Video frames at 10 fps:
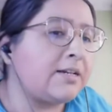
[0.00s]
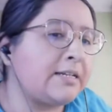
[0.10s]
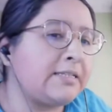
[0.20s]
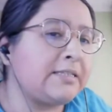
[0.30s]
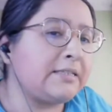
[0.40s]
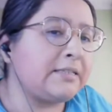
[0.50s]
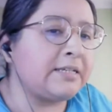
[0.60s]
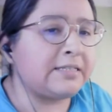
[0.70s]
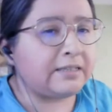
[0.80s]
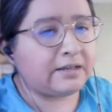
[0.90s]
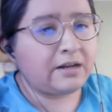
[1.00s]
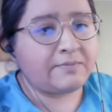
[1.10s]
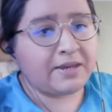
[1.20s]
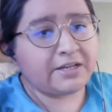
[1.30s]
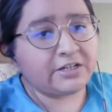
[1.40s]
because this is going
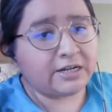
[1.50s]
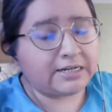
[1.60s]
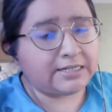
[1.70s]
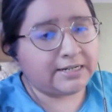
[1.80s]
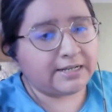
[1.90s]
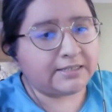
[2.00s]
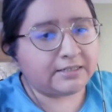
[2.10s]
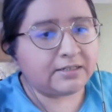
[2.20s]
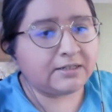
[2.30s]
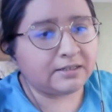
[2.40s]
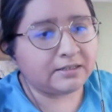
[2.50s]
to be a giant test,